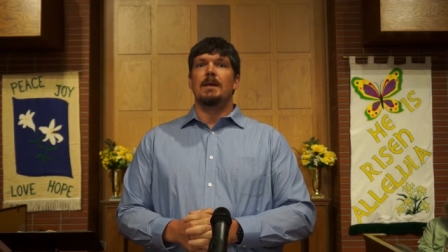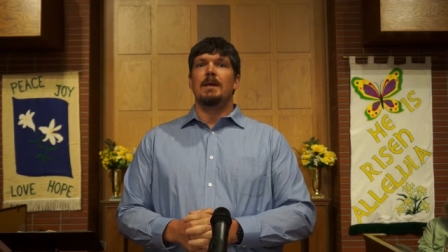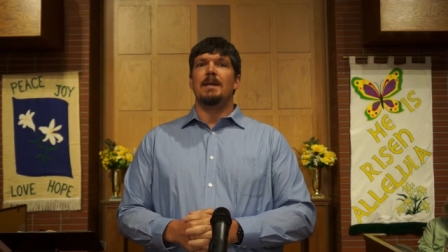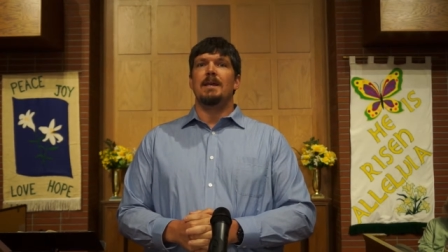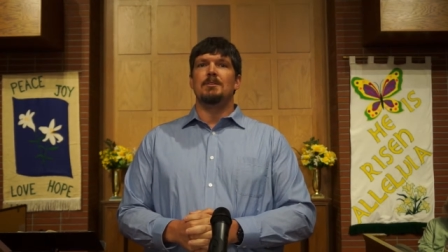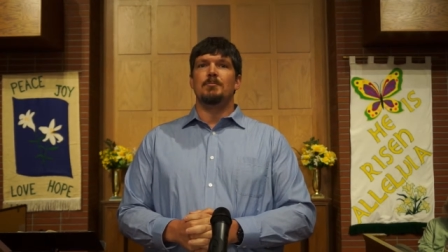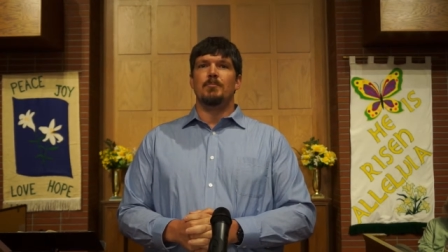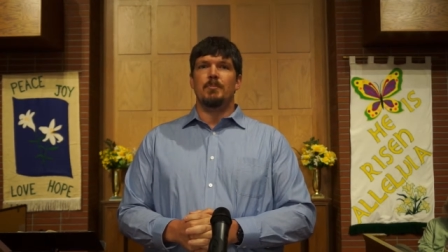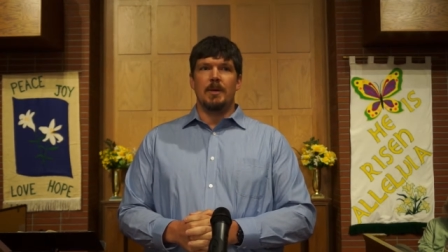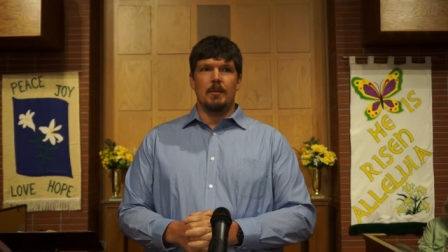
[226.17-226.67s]

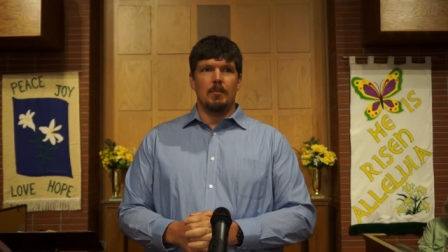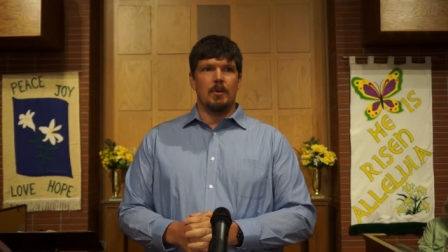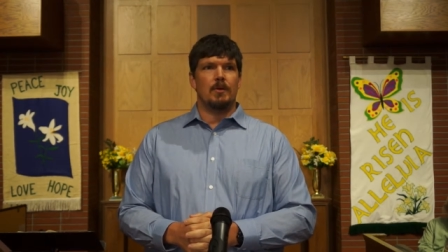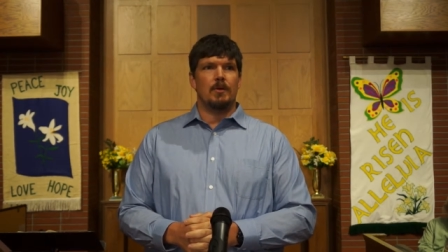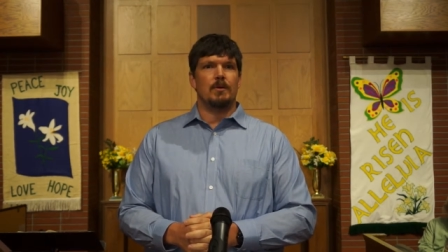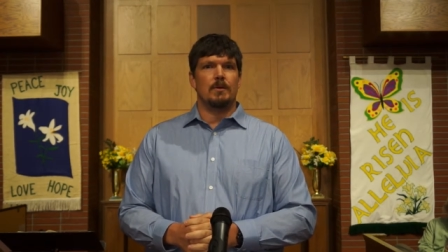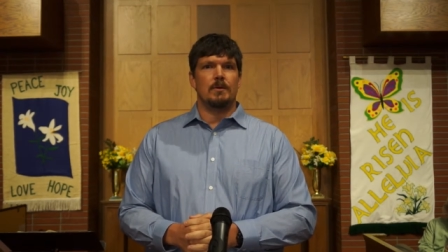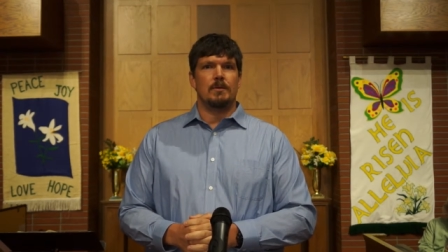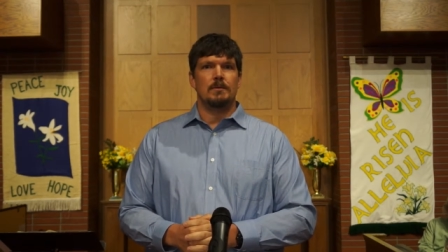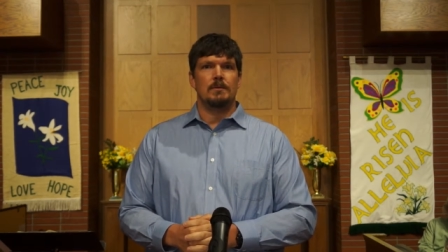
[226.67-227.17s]
is
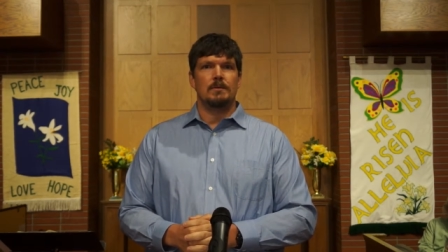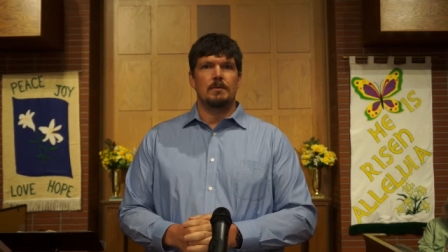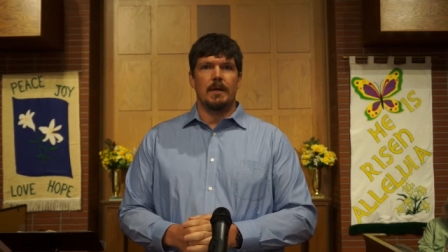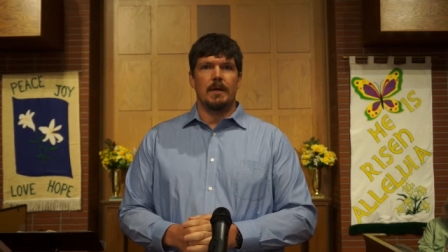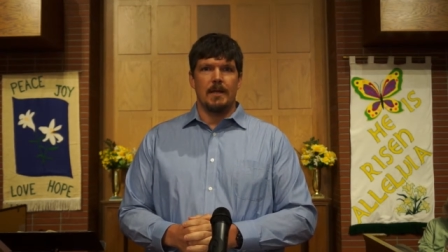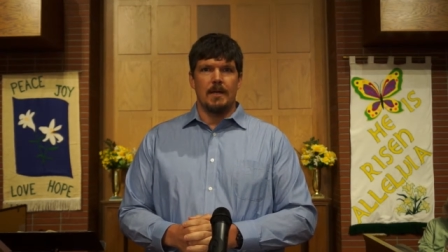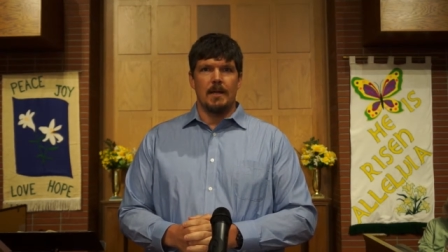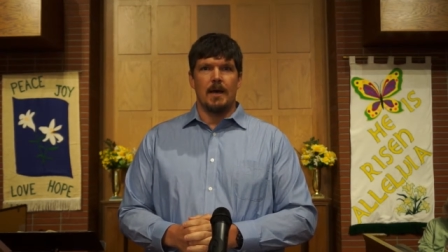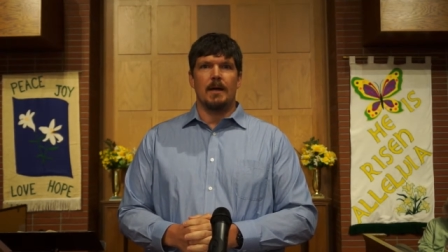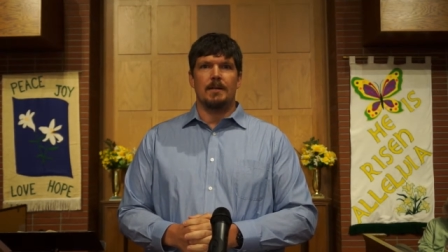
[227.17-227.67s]
biblical
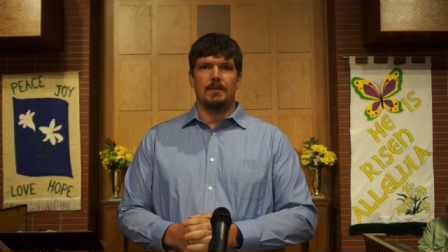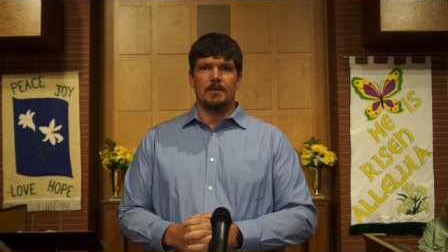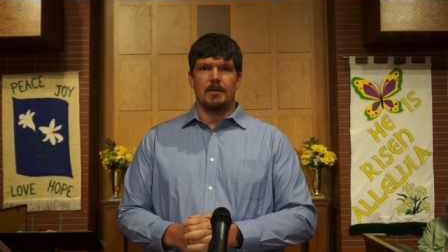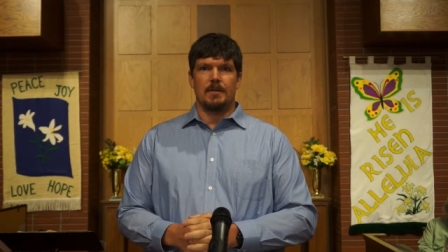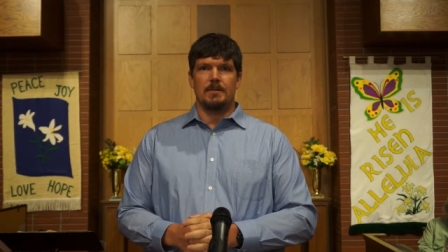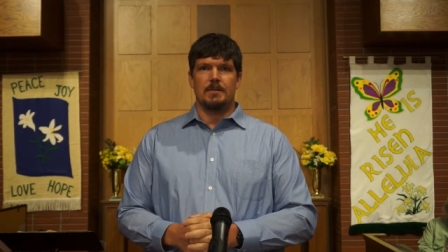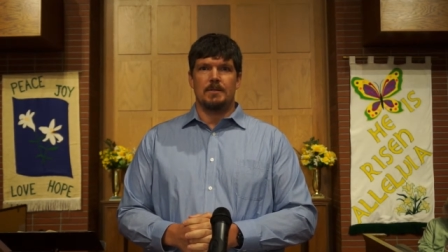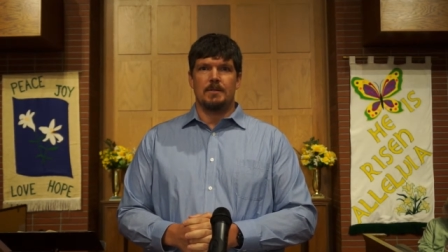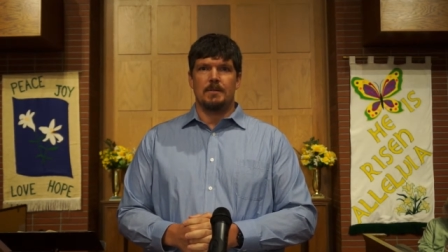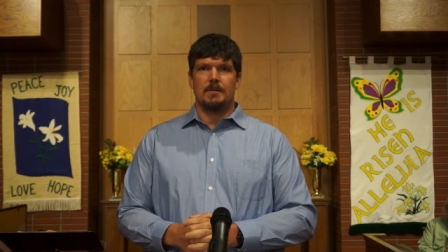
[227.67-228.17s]
and not
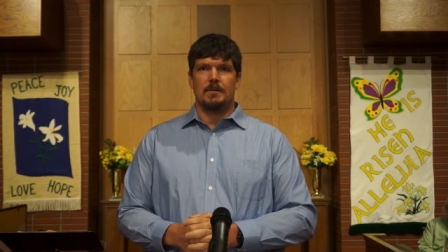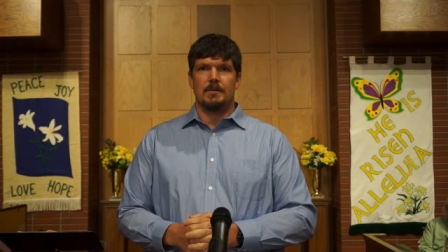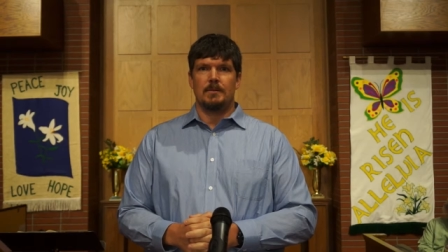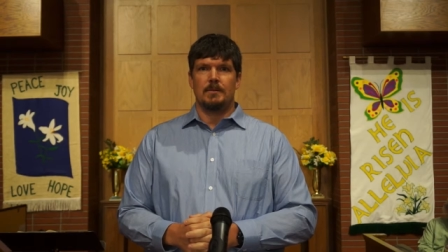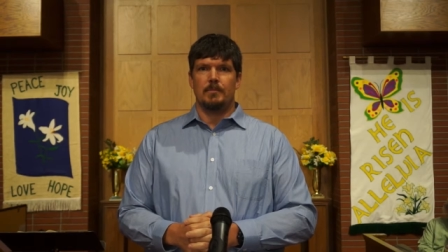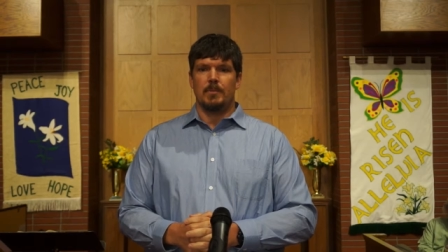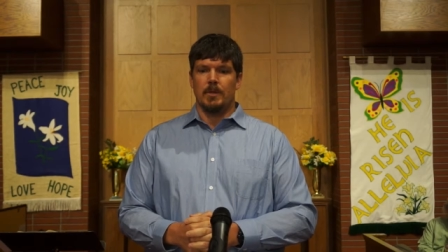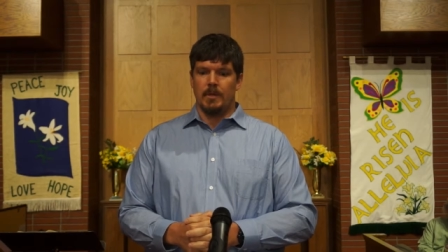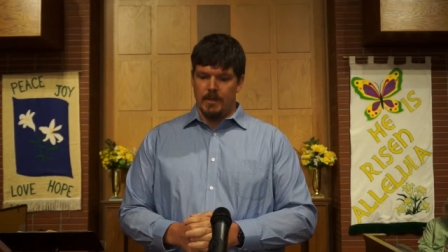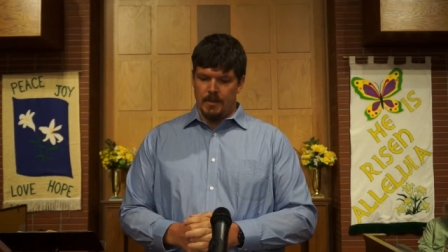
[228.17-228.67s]
just
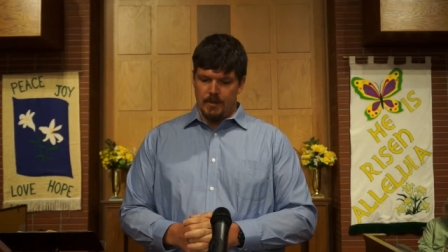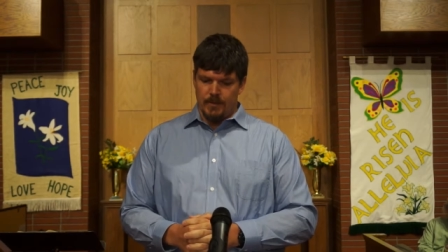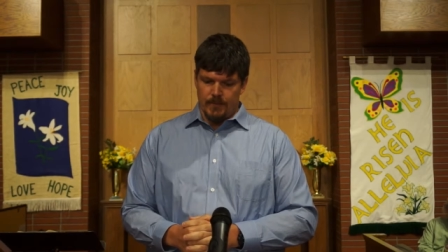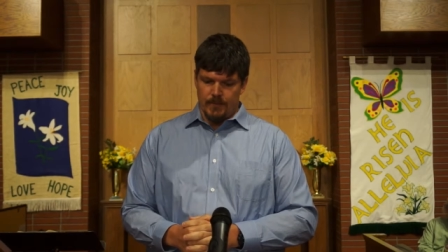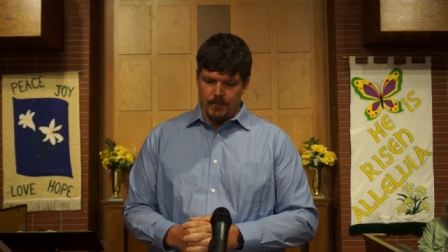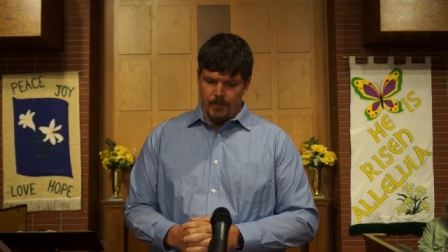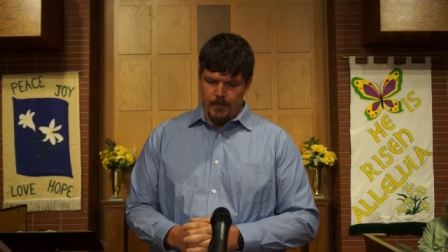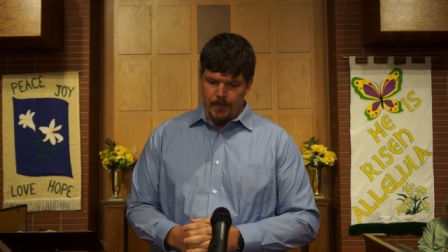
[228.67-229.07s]
political.